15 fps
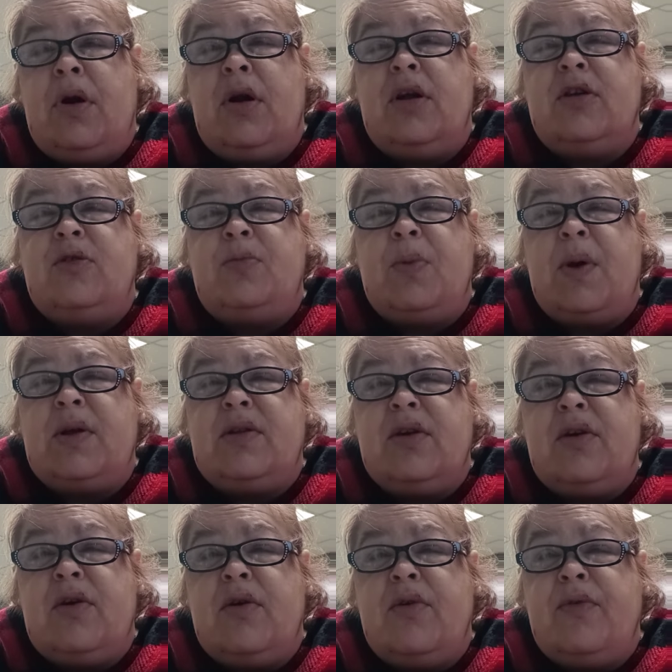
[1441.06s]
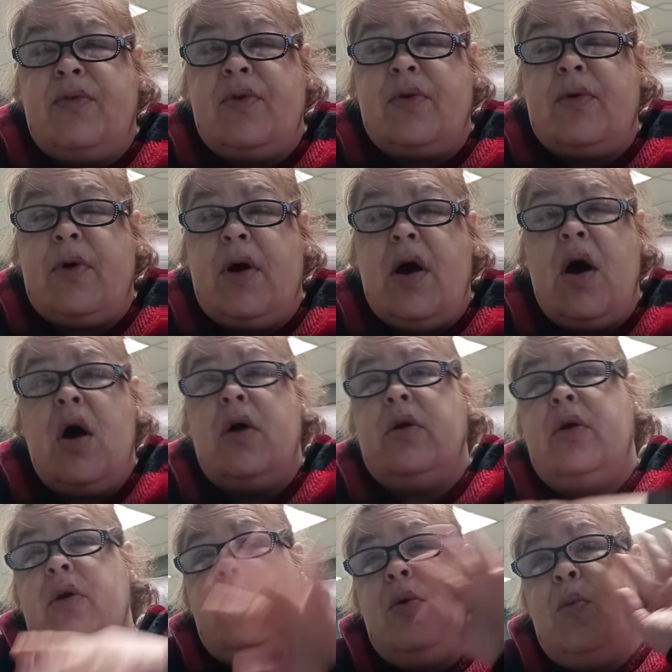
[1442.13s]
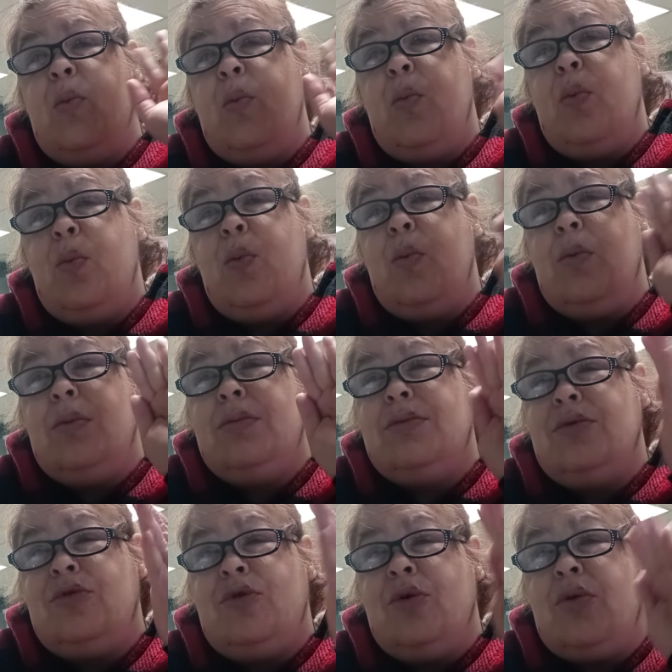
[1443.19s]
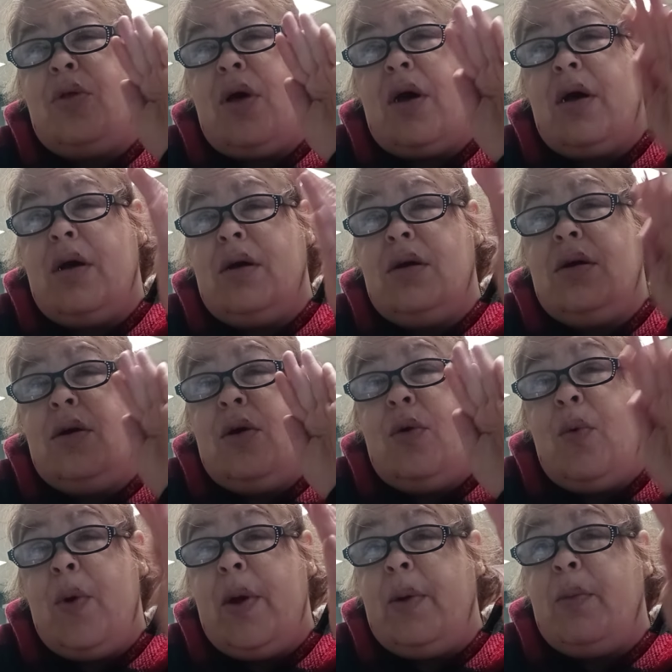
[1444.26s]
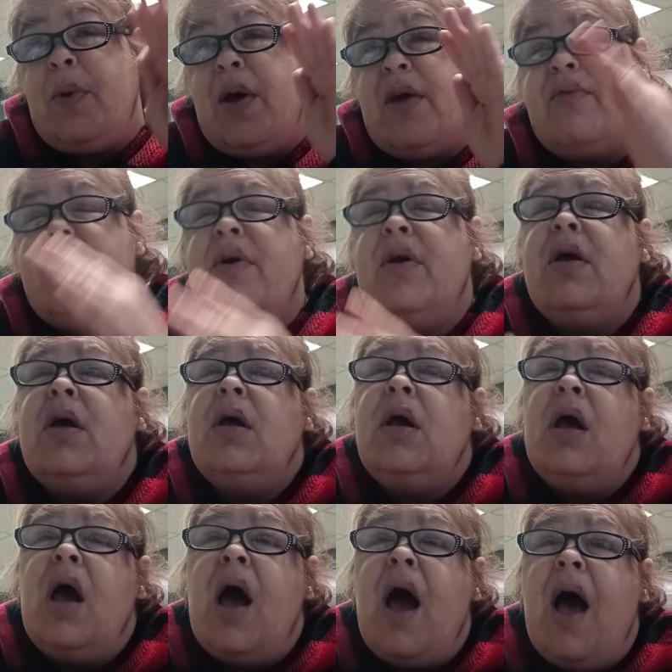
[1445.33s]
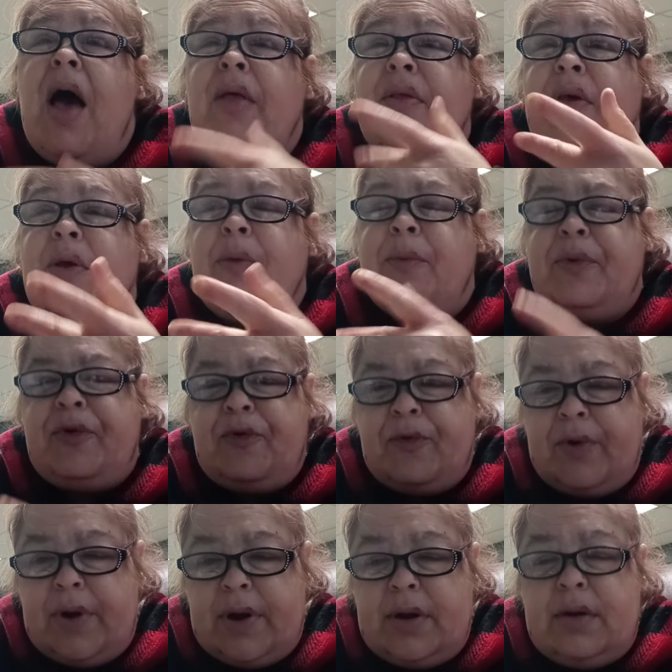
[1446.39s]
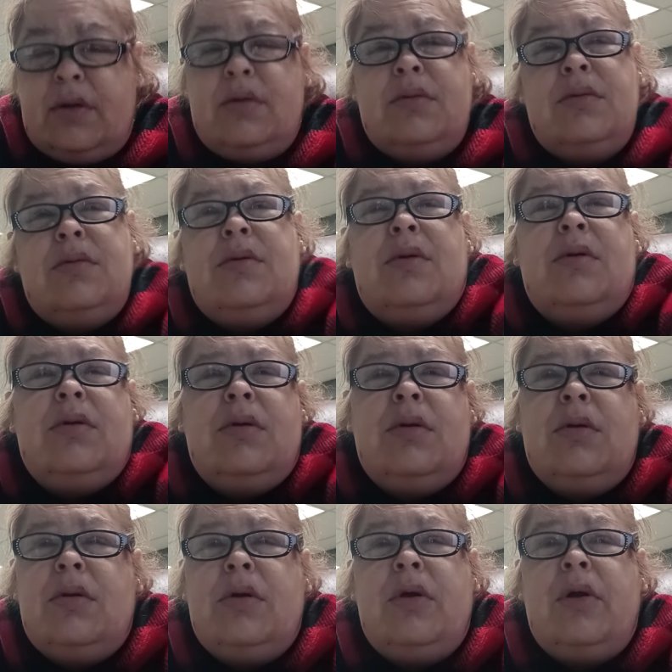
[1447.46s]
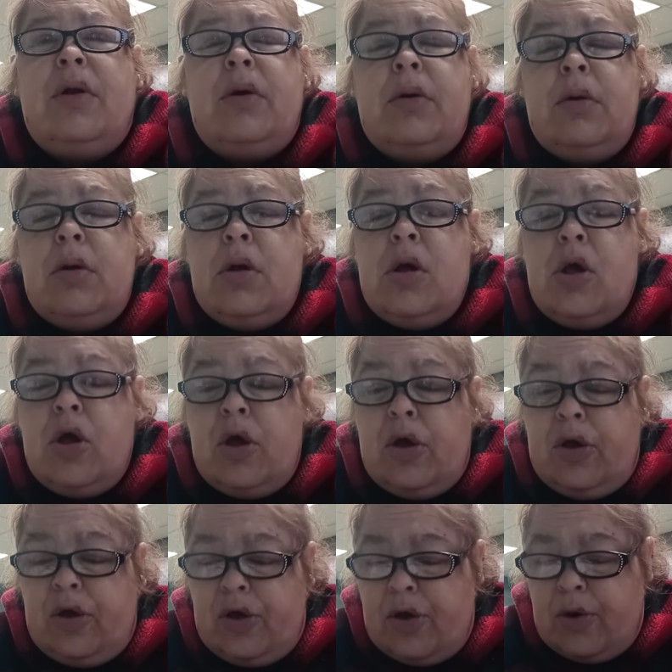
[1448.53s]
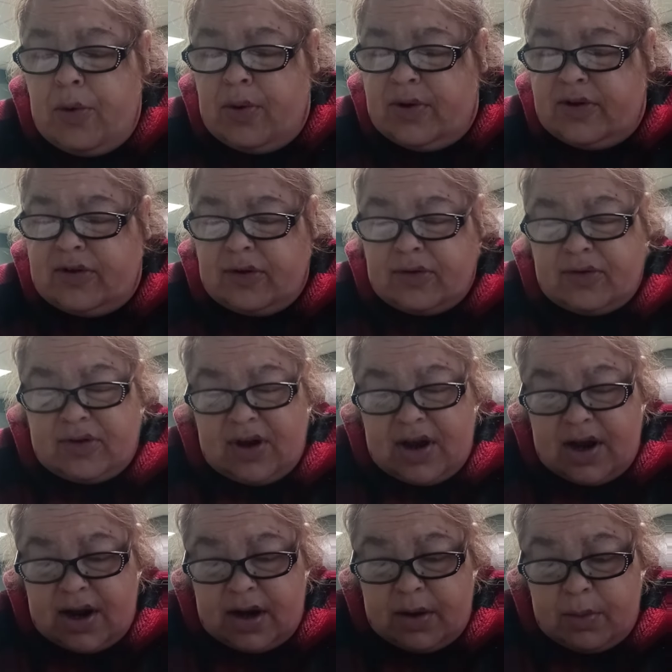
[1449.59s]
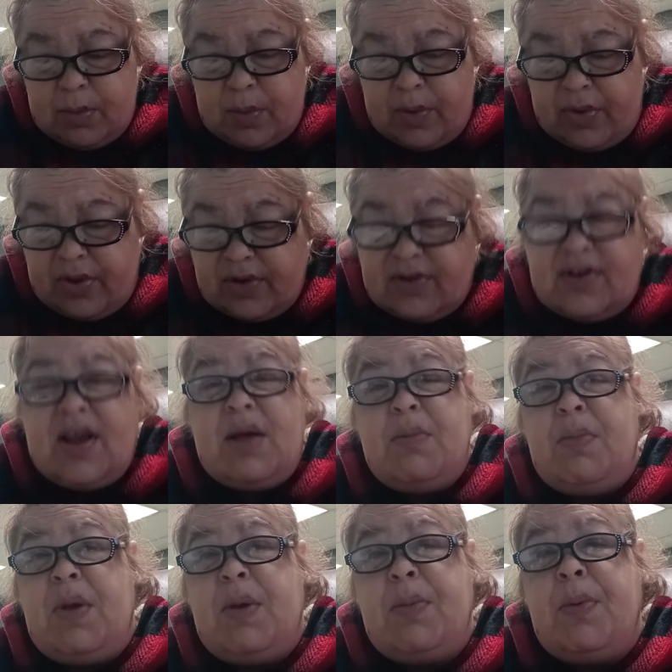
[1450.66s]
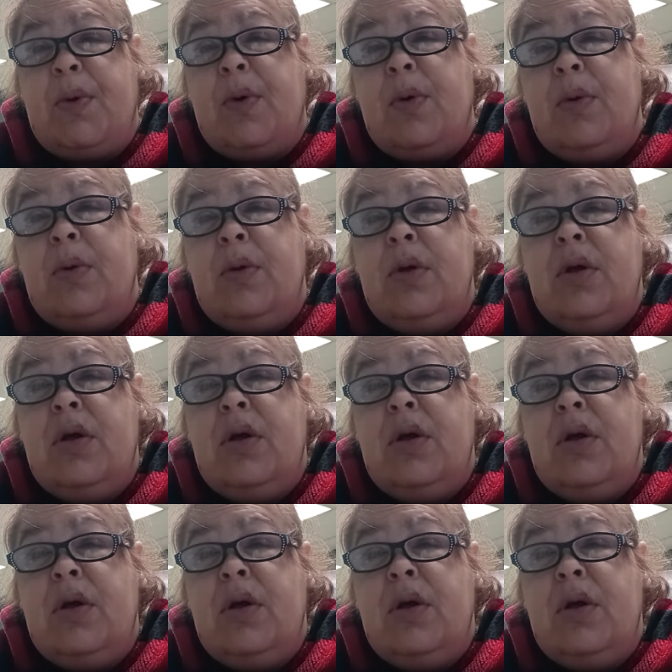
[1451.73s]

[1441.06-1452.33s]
on a spectacle for the crowd. You do that queen wave, and then you retreat. You know, you associate with the same people.